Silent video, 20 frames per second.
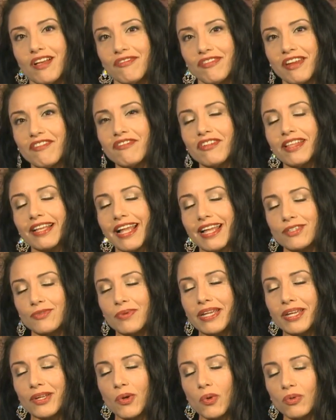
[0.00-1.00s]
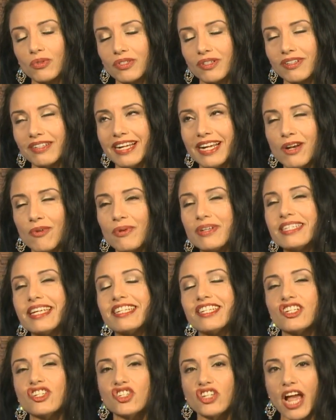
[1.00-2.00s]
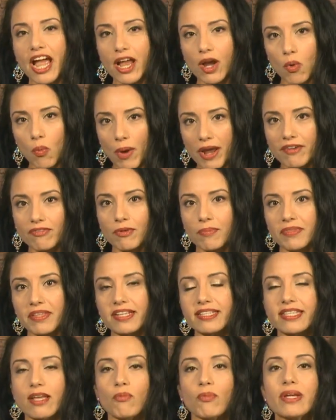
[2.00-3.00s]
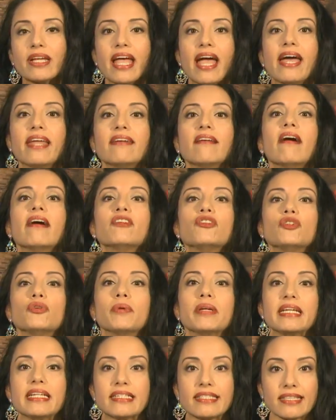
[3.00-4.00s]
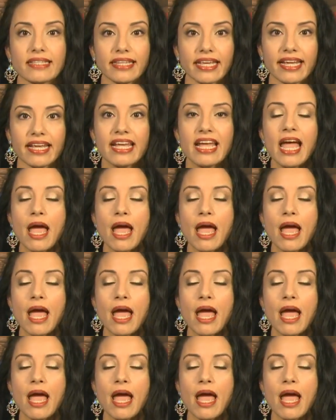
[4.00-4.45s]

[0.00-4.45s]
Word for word: And I feel like as we older, we tend to shy away from things that we cannot do easily.